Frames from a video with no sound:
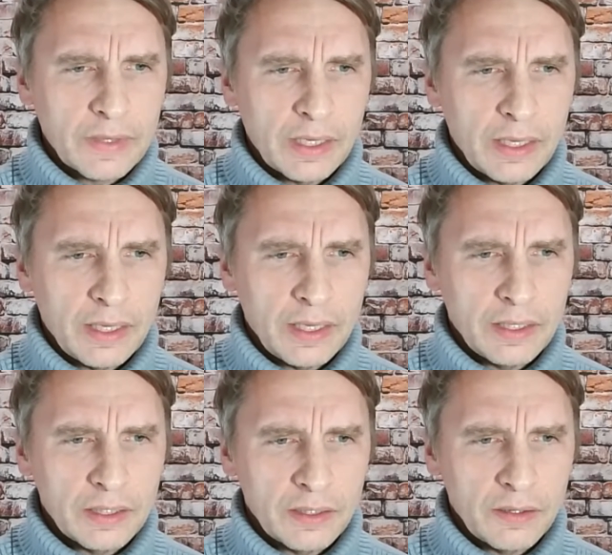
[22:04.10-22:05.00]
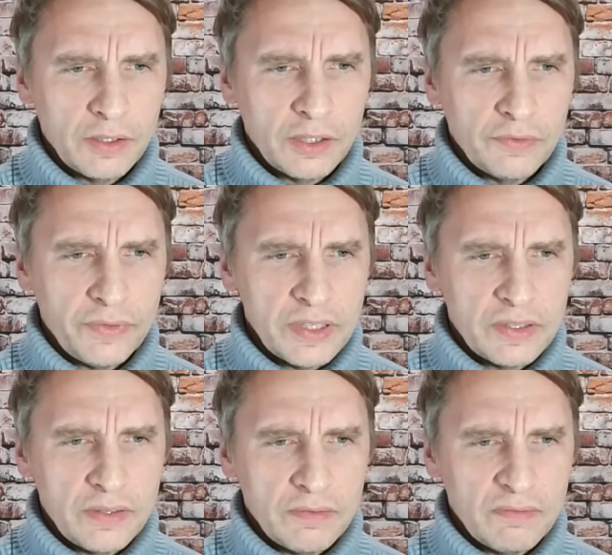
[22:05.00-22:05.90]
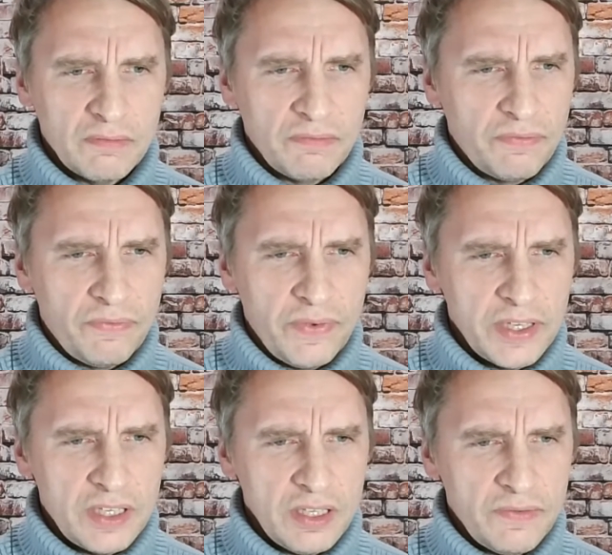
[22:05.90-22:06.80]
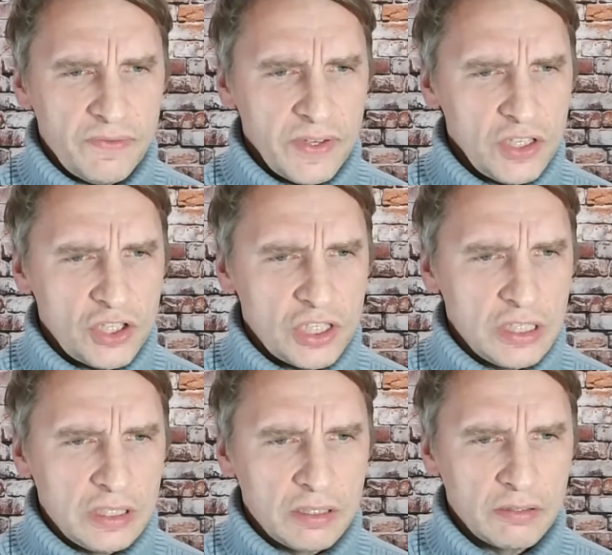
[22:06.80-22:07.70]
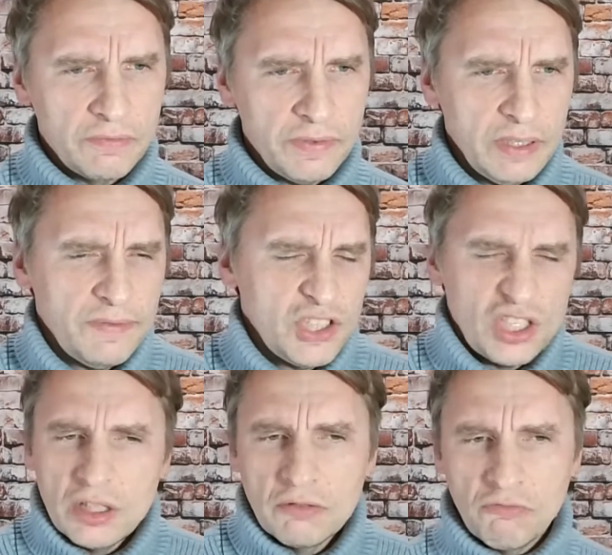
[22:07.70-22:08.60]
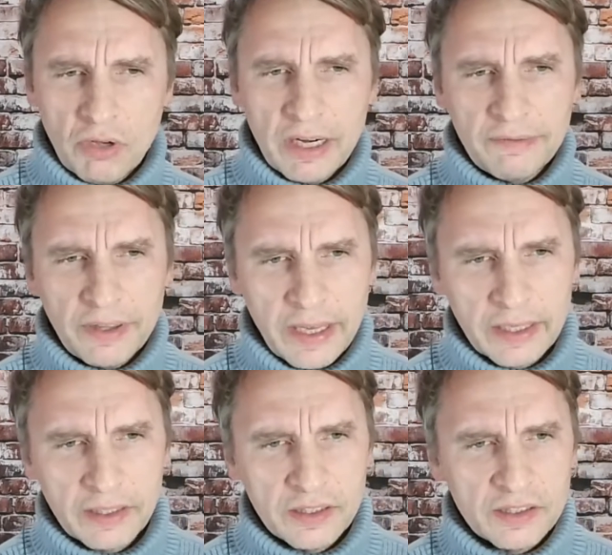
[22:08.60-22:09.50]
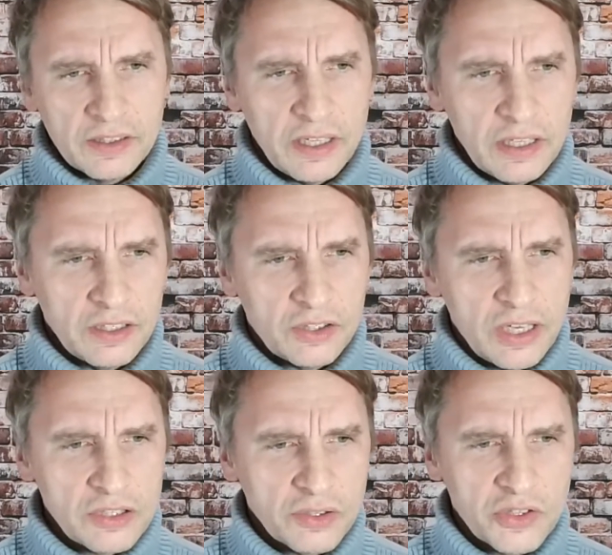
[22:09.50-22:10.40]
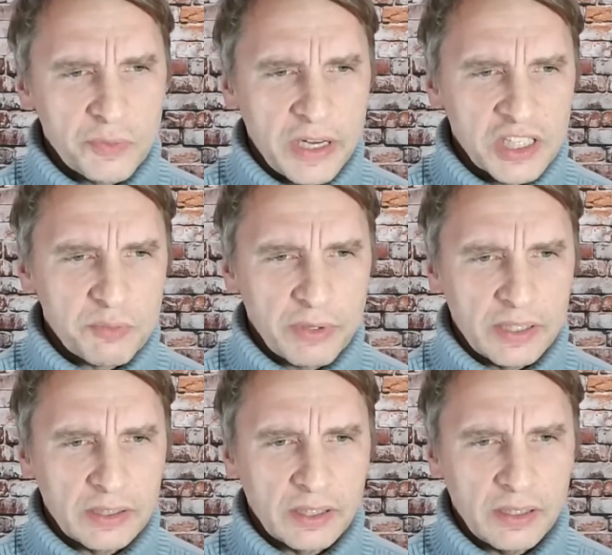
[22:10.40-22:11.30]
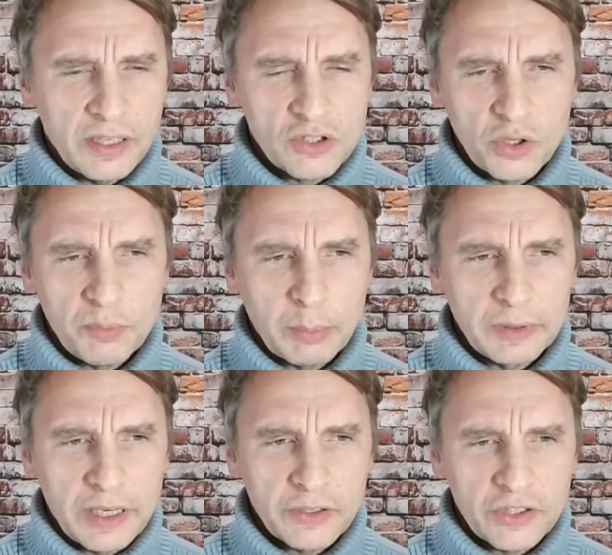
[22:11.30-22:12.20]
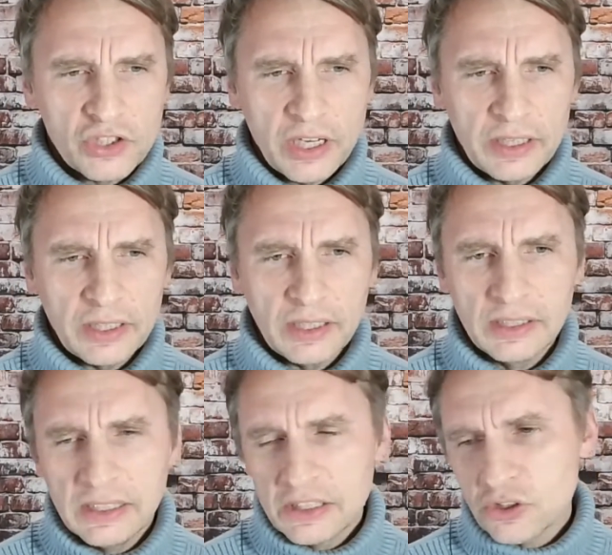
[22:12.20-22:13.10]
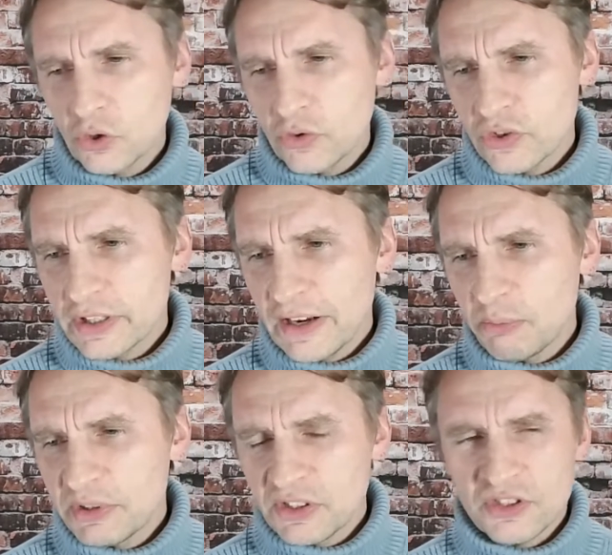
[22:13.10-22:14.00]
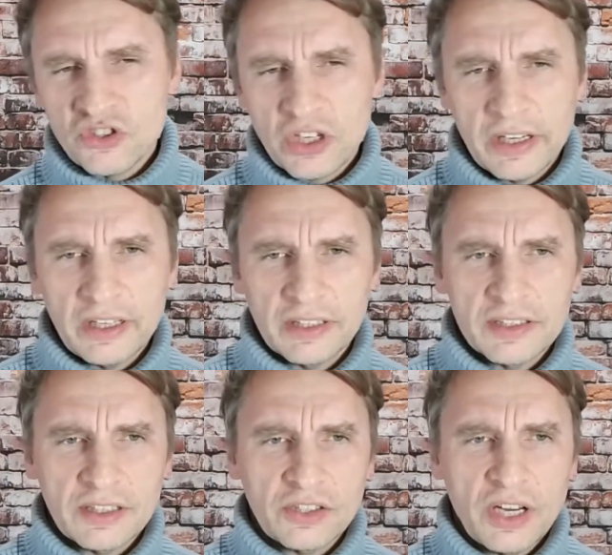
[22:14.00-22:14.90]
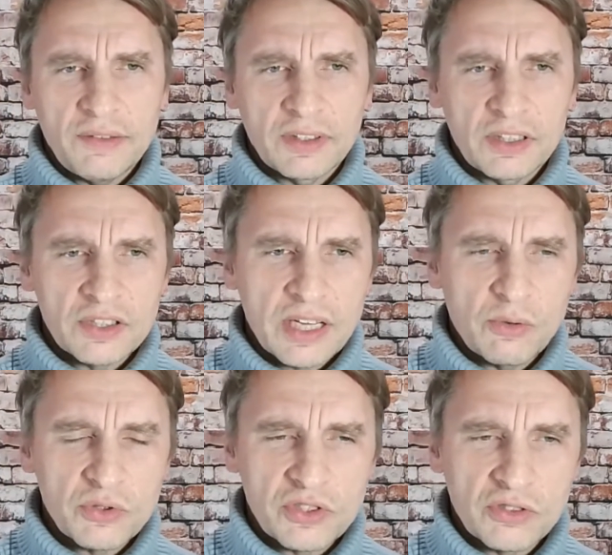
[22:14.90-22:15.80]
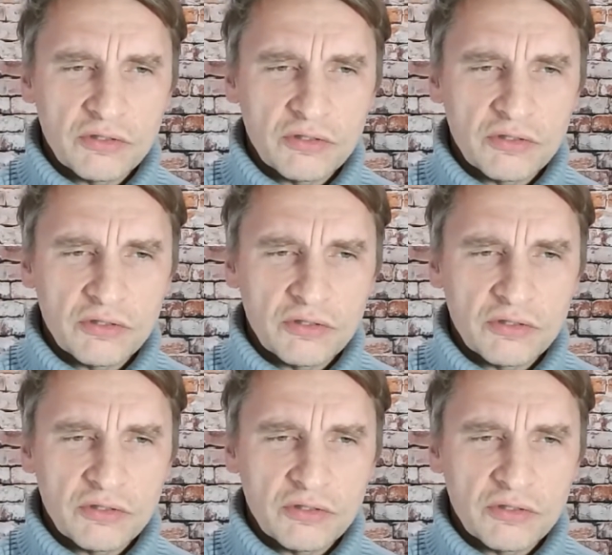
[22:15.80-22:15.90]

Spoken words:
And here Vidivici, wherever the heck it is, not international cosmetics brand. They enjoyed popularity in China. So there's a lot of business in China, I guess, that they're having, and this guy was